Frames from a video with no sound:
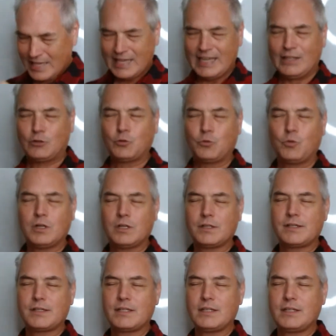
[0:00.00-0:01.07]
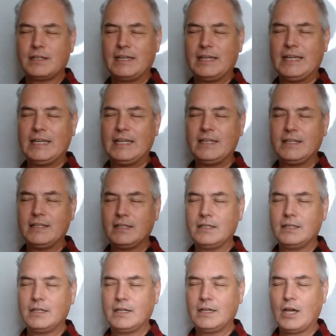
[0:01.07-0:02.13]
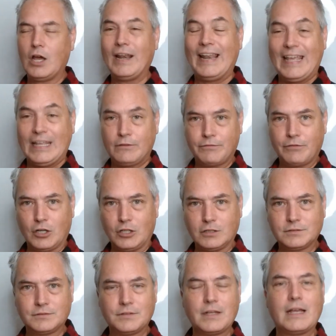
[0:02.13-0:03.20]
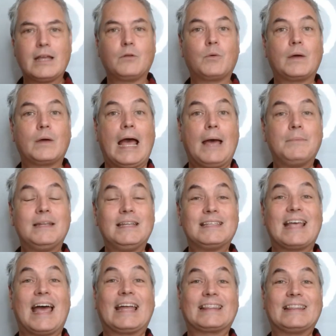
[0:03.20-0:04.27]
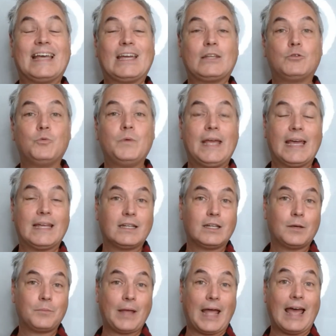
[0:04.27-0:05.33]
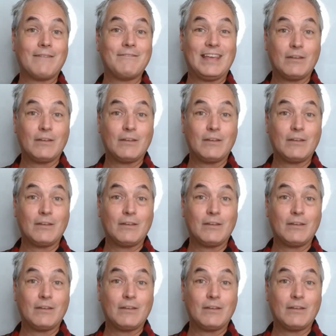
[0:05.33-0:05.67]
it was in a late fall. And what happened is at night, we ended up having